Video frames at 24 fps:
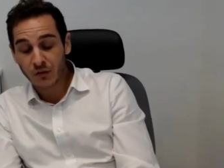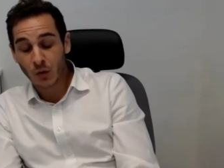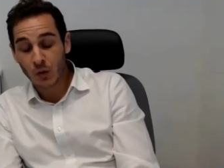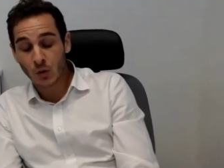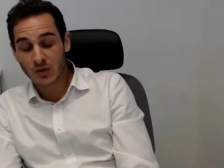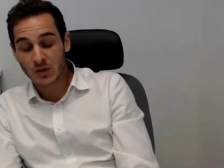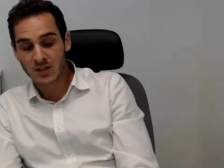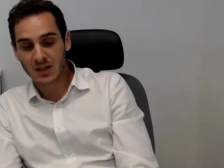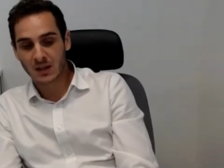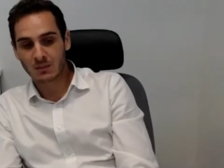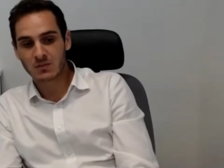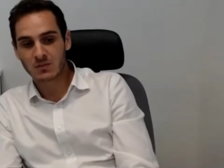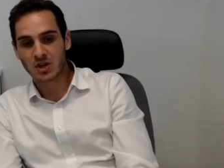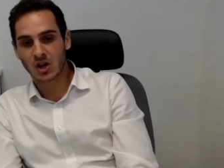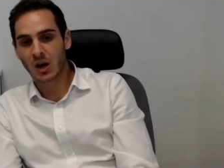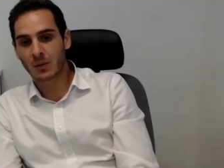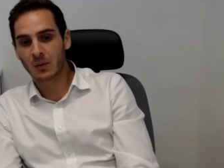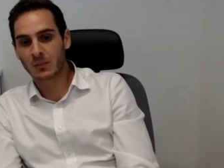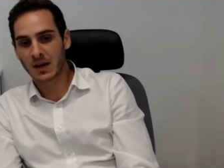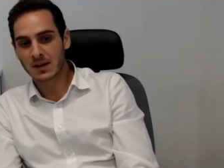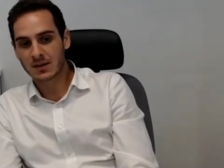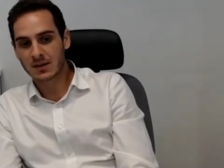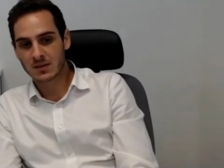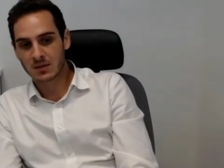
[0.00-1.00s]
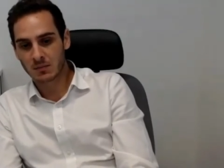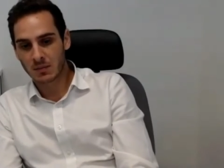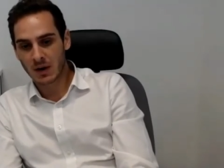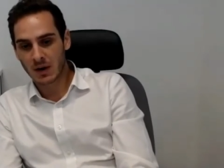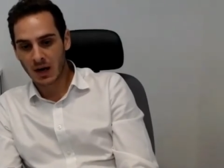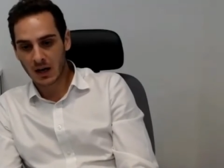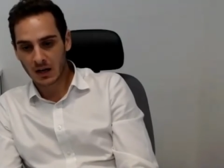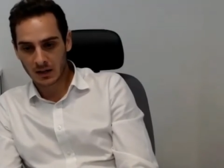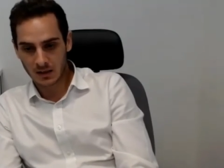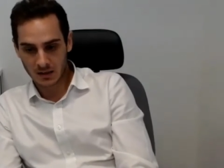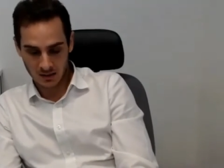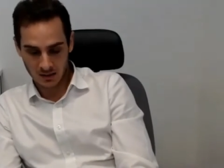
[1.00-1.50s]
for some time as the
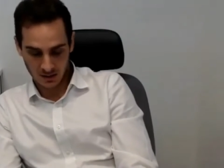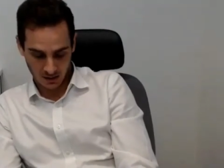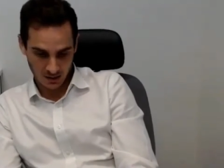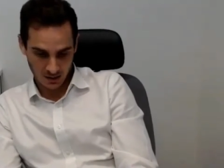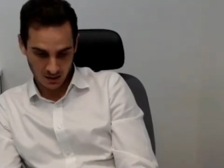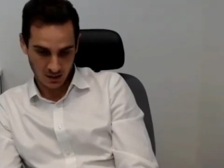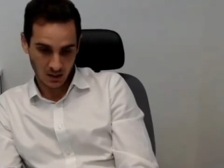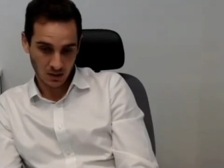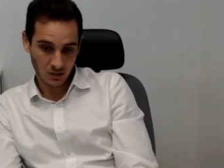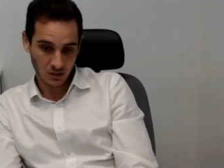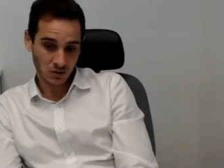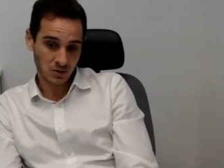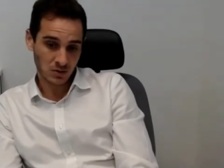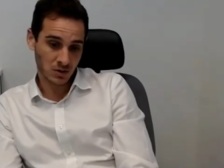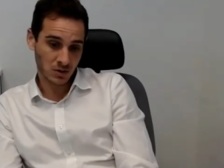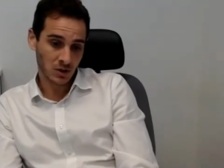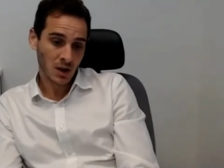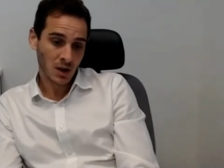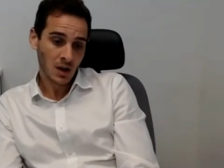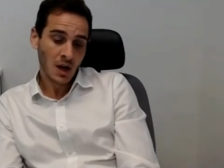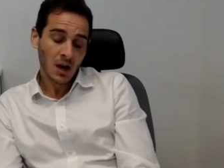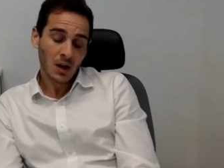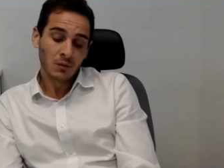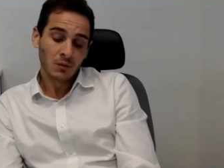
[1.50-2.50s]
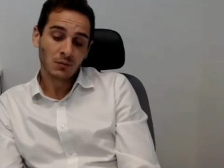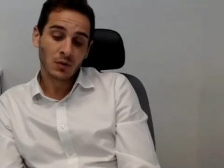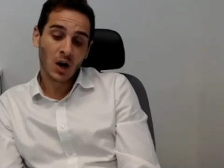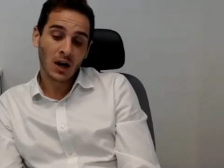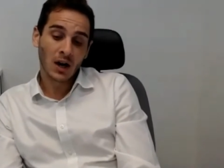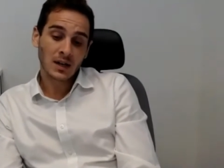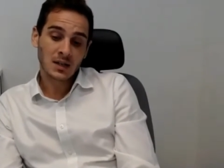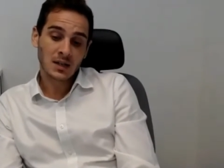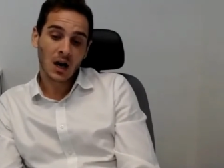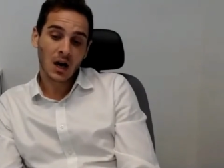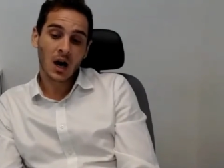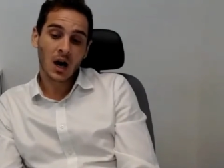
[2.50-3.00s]
markets continue to
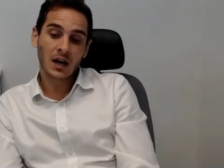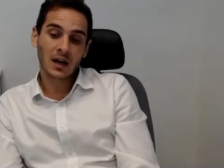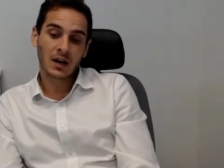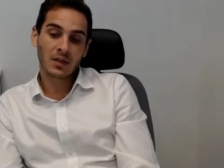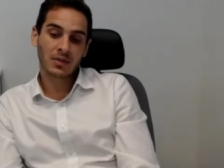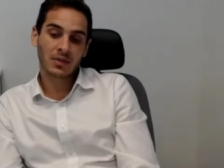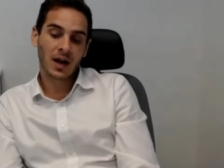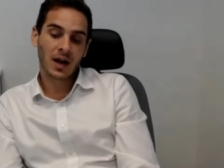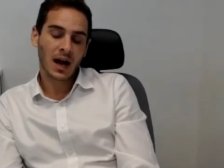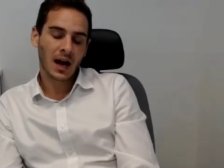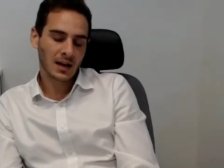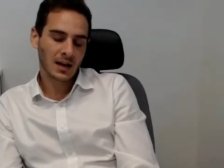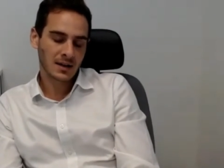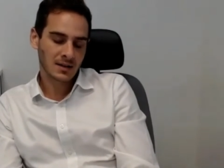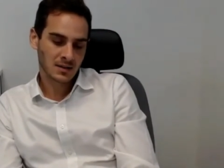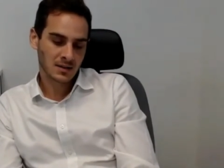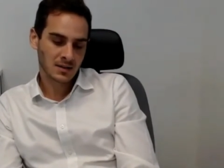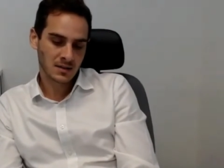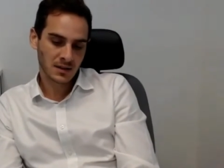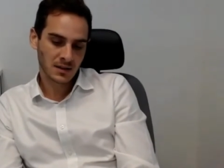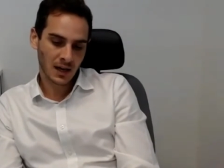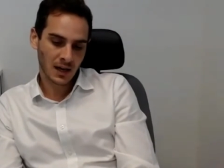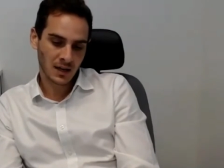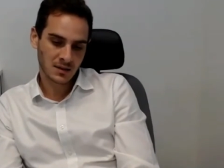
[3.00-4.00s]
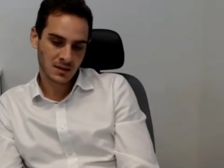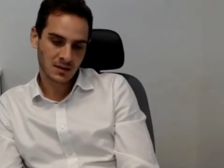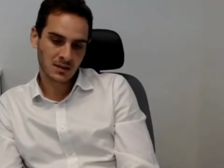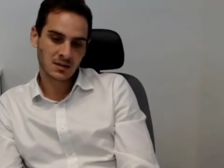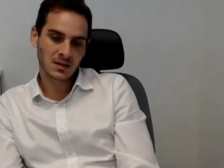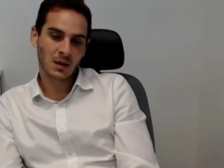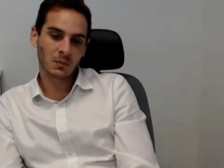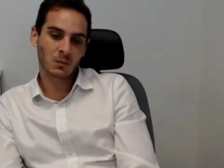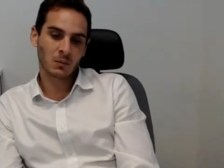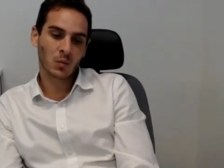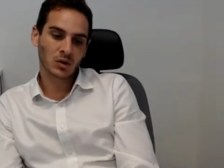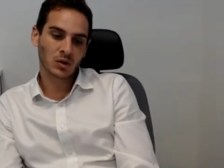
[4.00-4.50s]
rise higher. That has
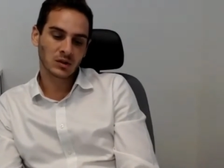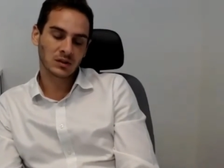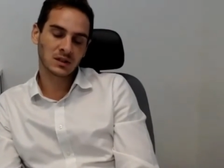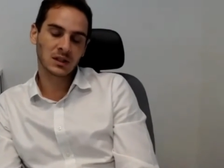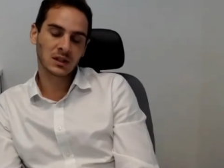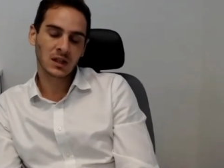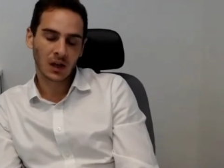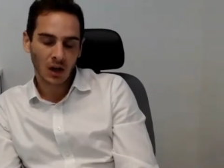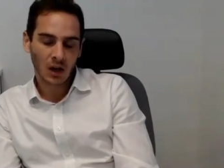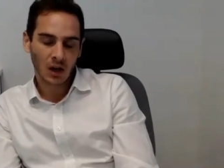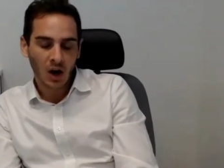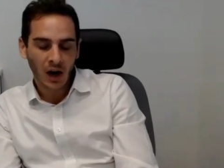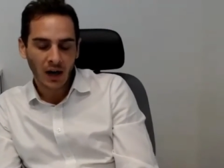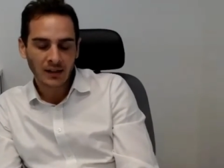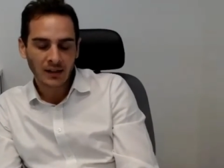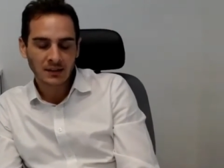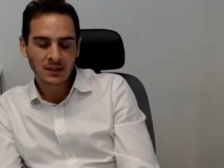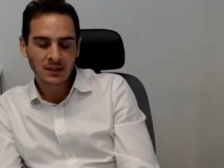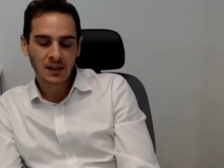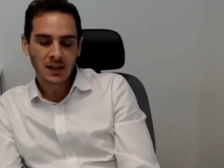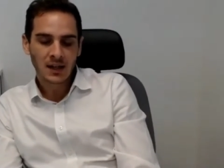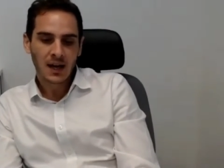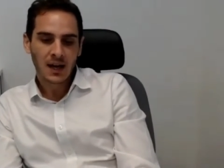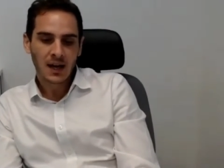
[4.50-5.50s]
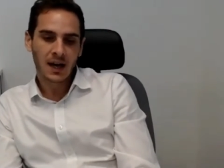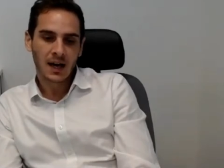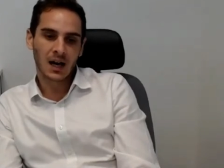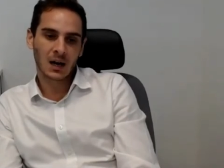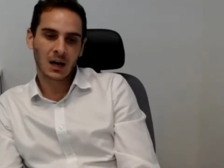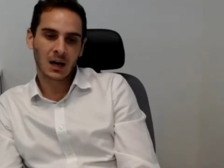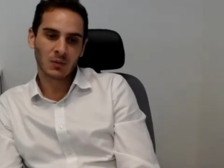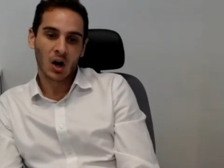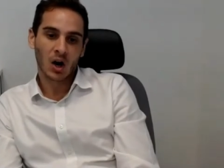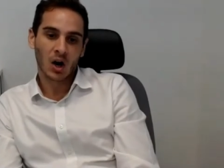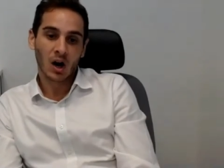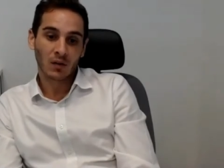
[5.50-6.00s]
somewhat declined
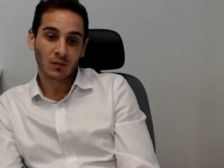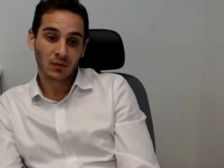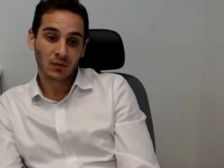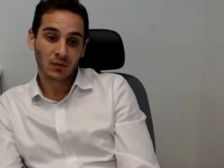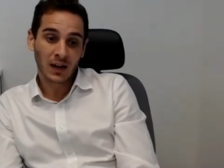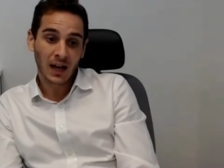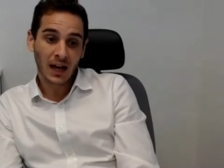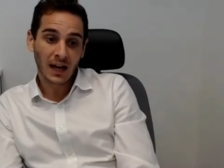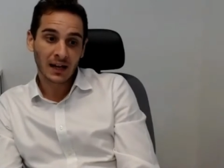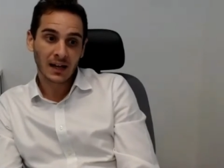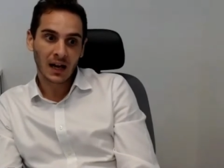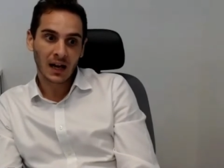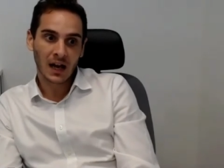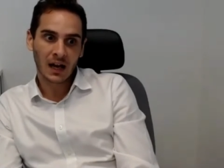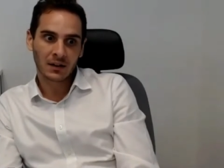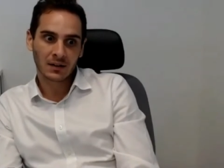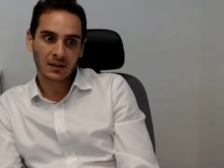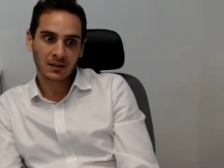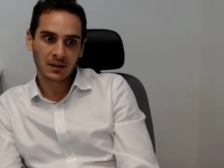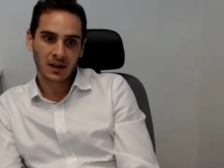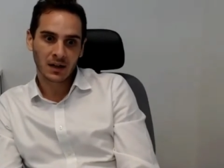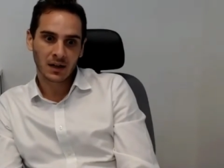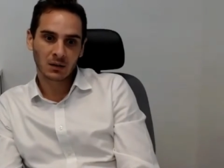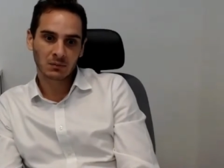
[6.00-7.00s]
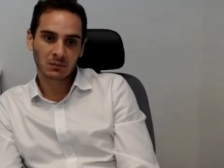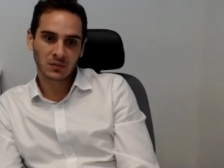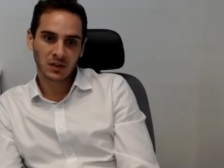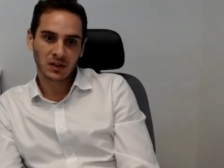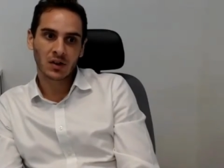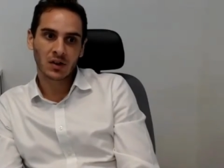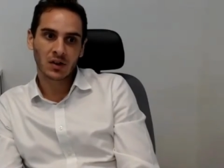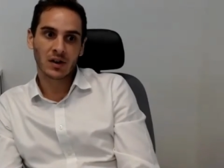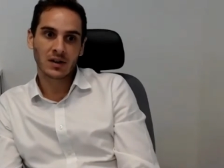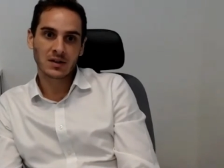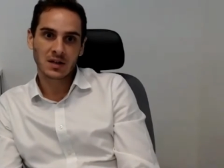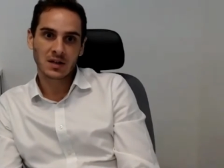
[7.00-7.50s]
of late, and
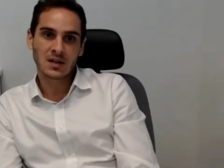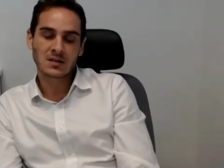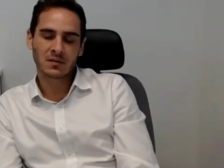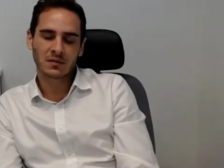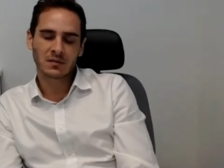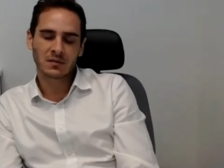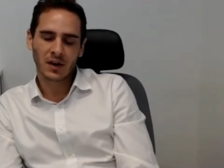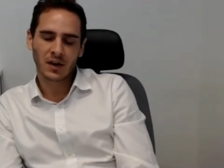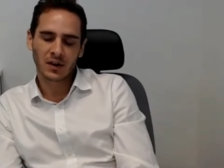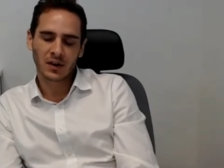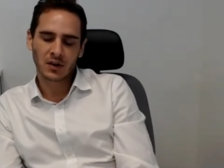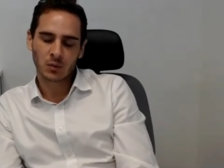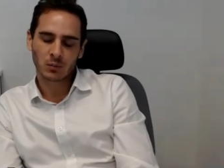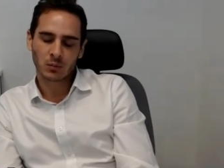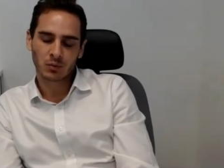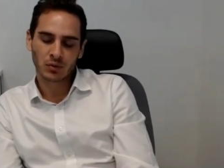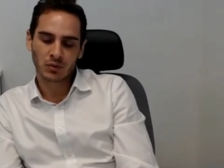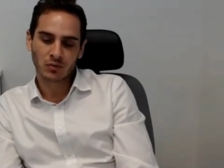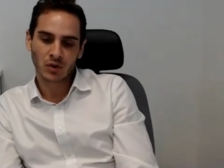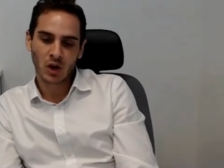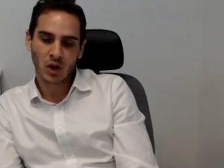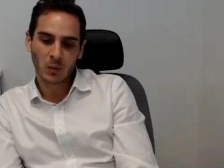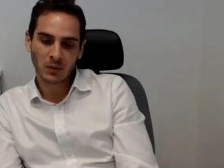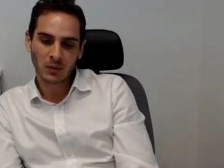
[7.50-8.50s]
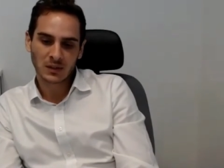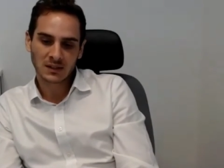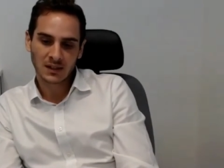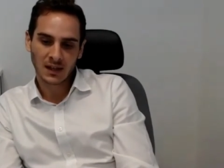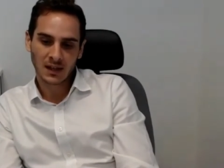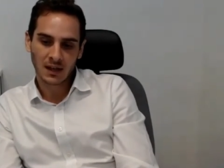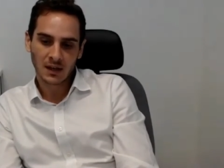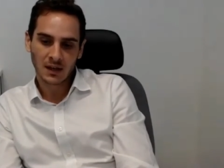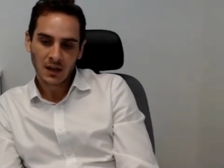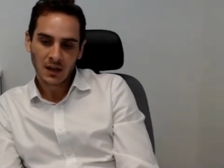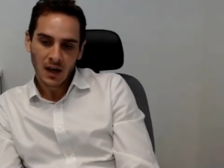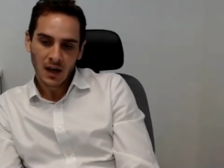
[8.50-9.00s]
is a very good
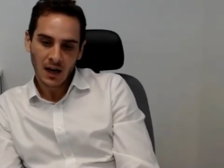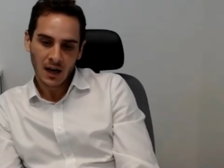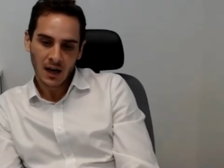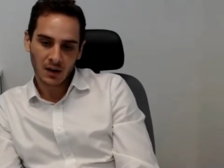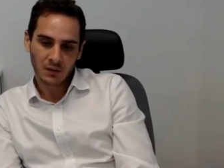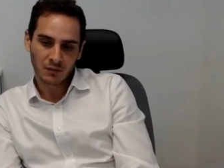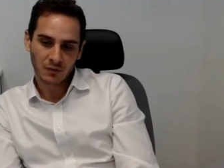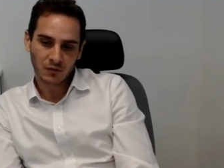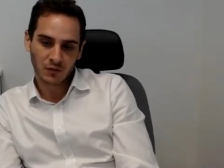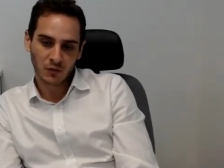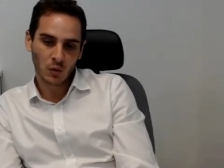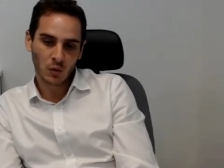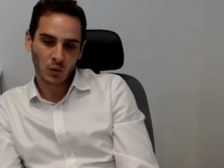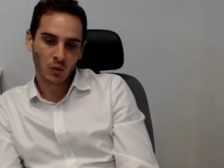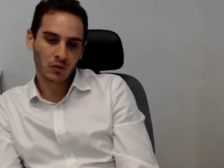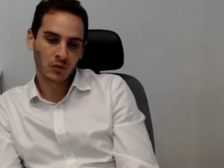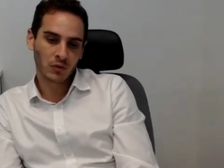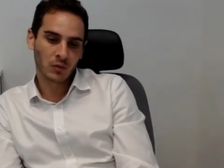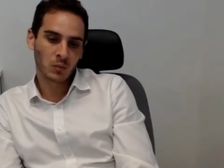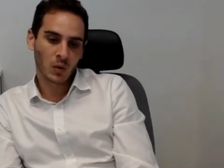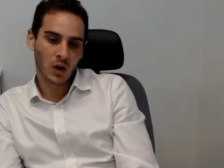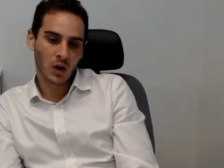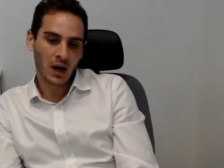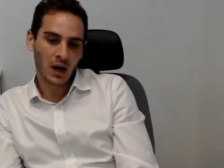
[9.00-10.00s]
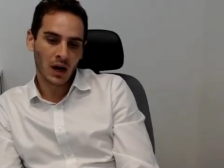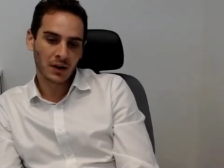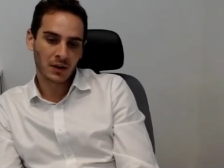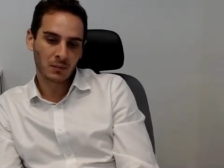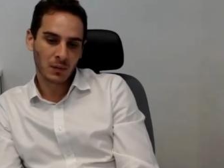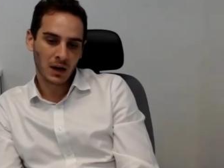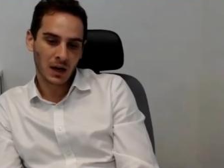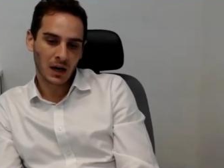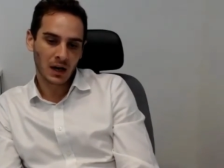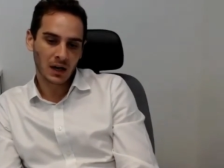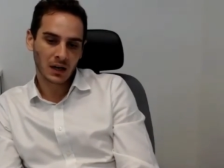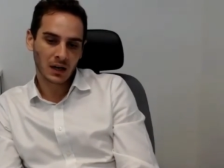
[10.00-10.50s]
barometer for the wider
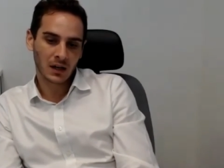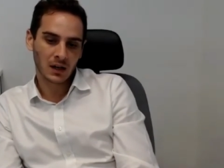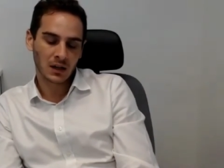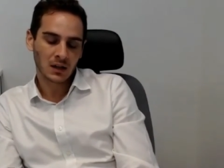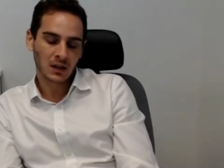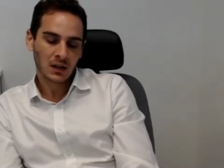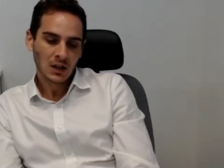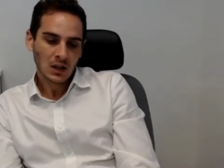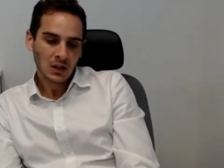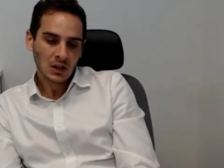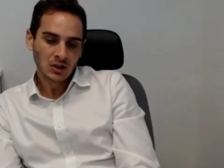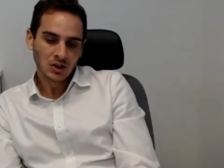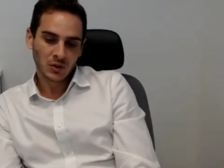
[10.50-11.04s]
market.